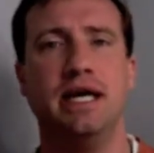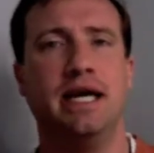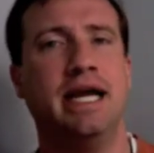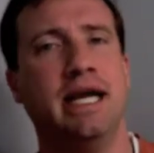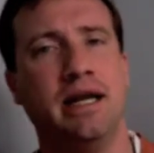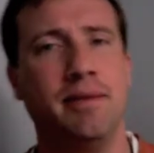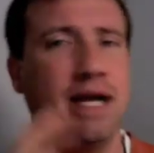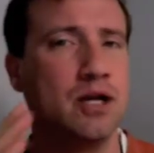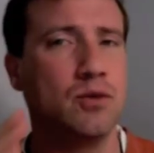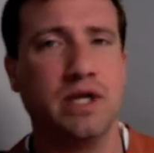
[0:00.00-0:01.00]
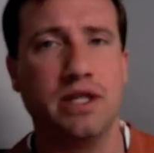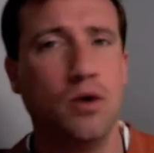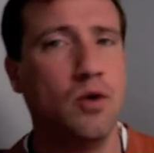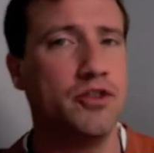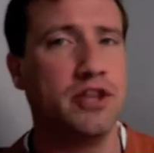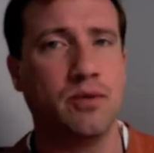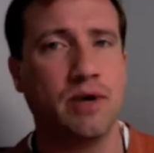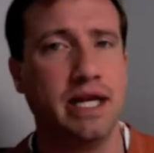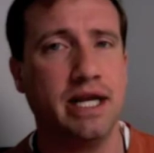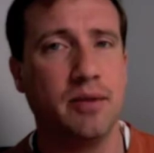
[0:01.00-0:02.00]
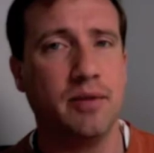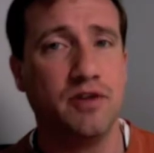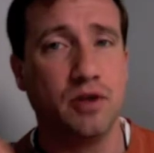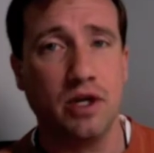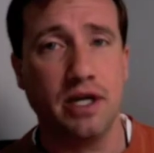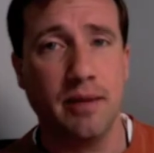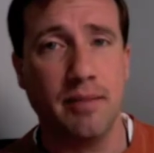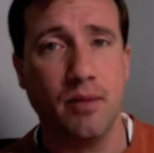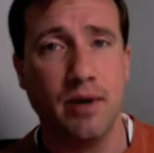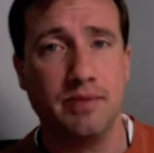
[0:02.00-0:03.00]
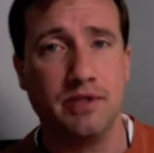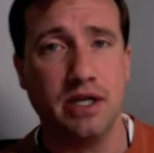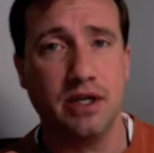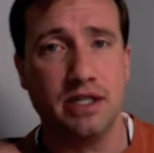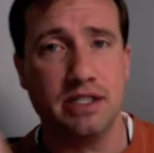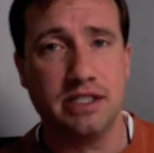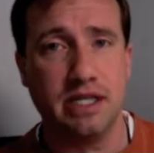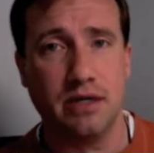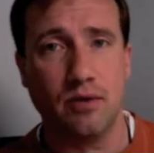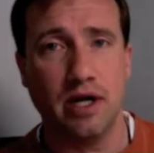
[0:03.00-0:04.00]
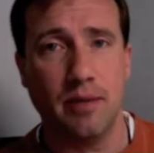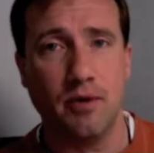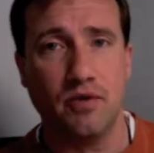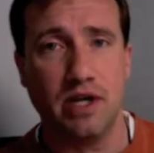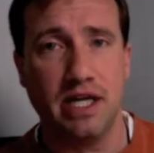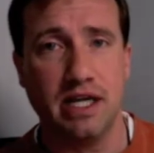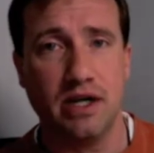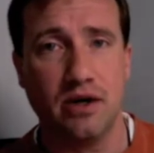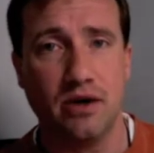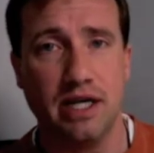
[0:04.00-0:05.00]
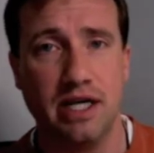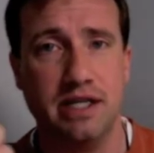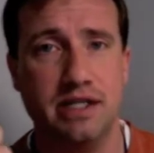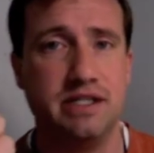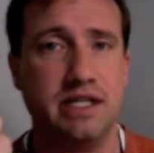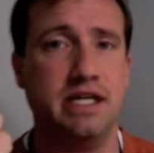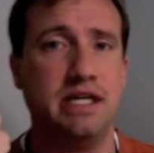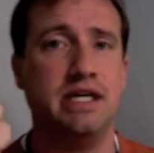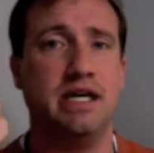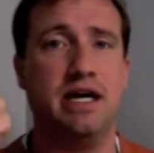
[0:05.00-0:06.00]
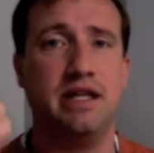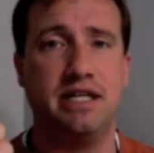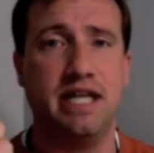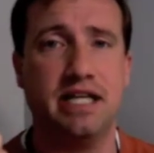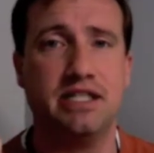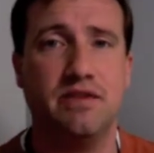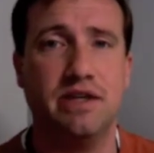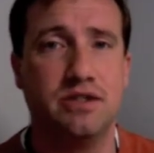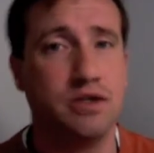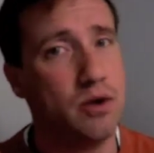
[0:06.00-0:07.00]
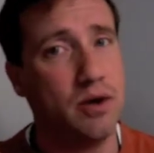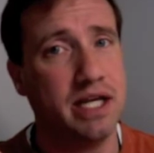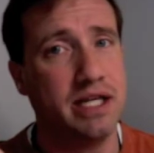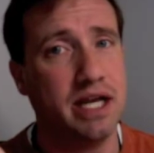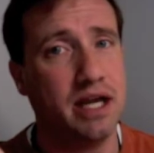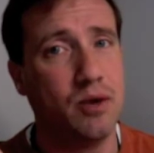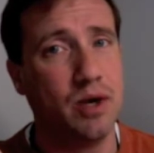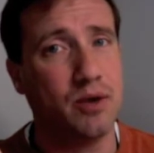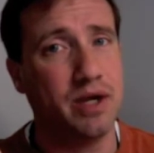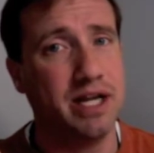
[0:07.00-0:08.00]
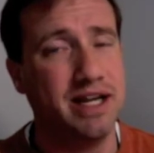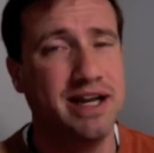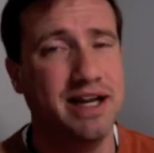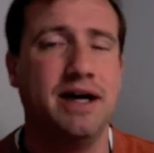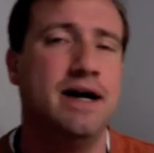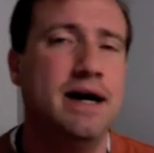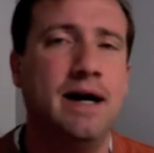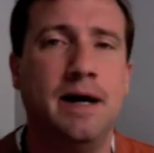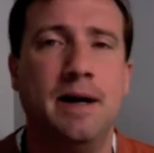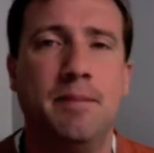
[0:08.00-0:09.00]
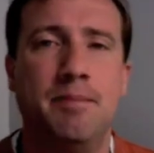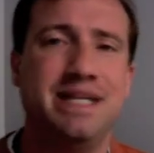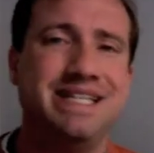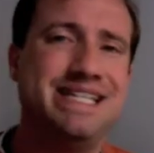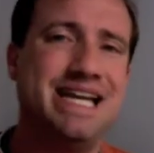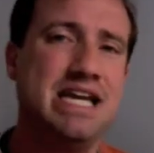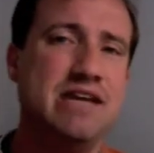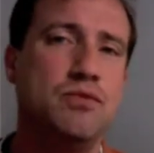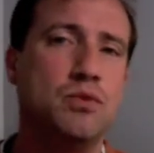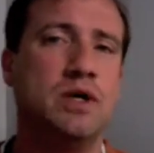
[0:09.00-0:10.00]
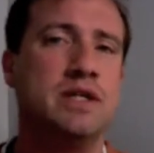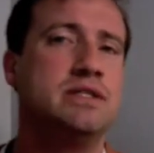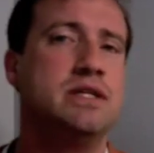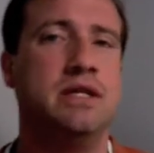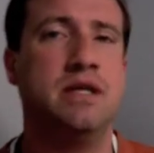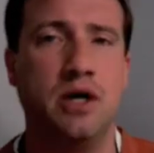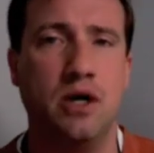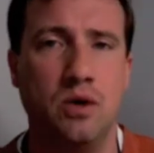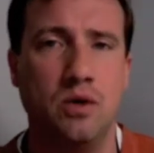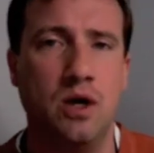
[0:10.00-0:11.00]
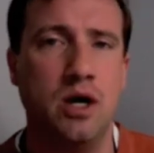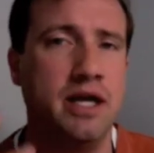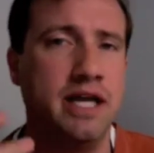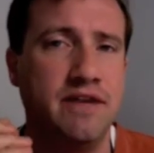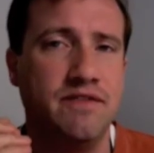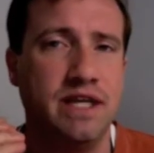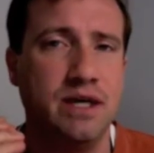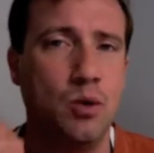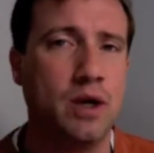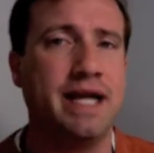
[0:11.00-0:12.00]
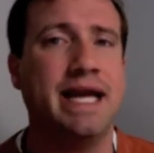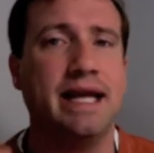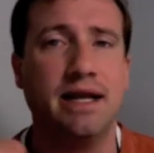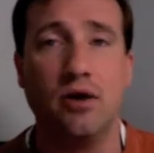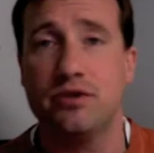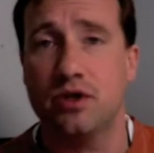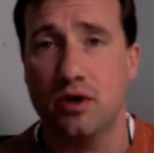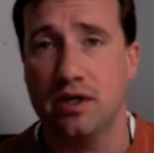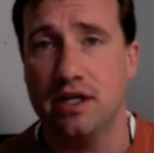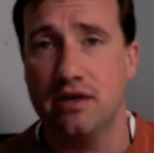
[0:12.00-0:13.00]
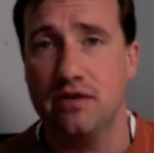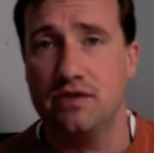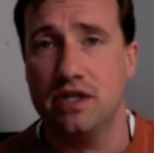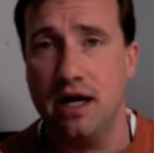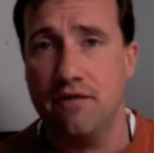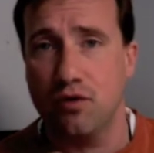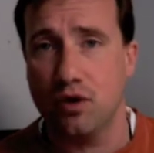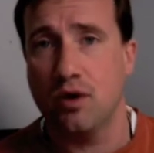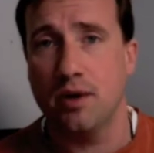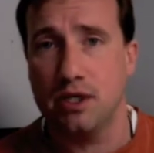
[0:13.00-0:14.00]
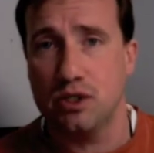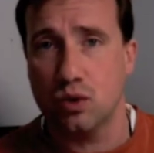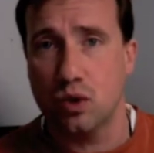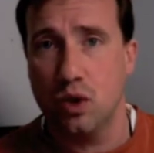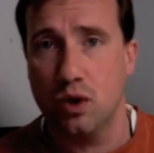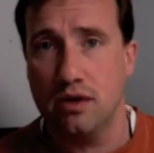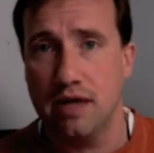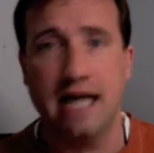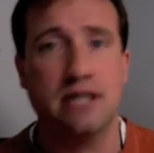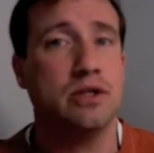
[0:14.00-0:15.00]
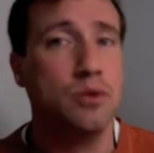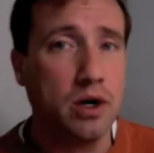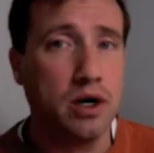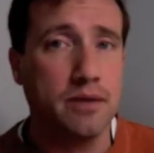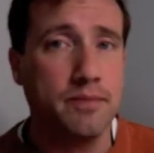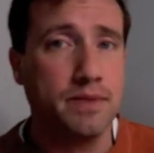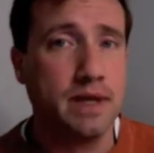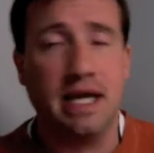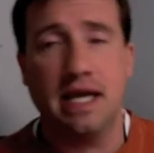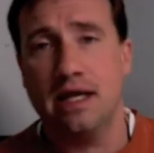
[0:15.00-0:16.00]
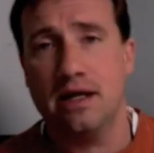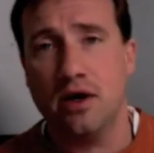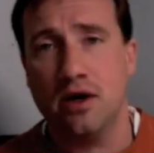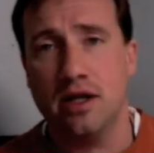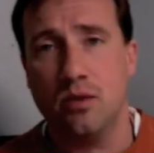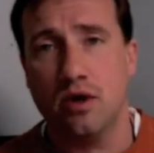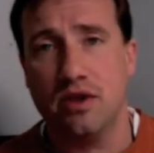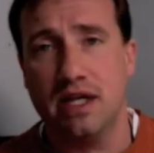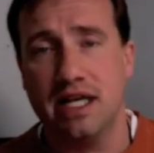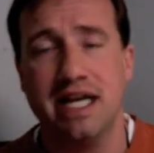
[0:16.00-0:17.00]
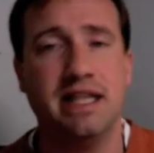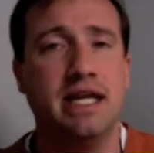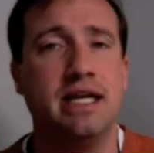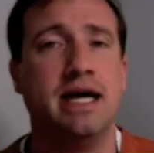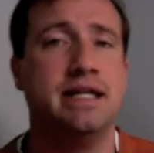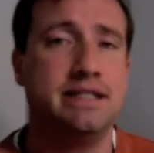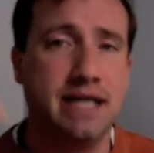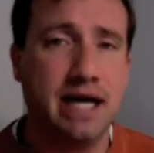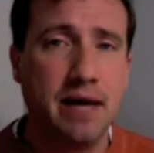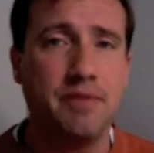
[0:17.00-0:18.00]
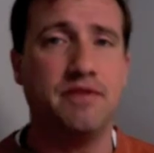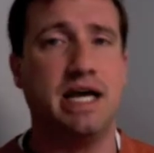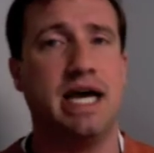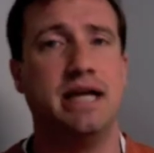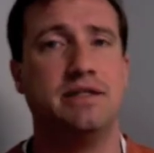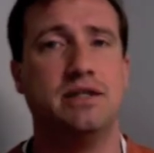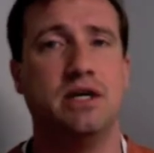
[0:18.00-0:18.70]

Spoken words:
and I'm not going to read the whole thing right here, but if you're looking on my website, you're going to see right up over here is the text of it, so go ahead and take a quick read. But Dave wants to know if the organic alternatives for grub control actually work, and are they worth it? And then on top of that,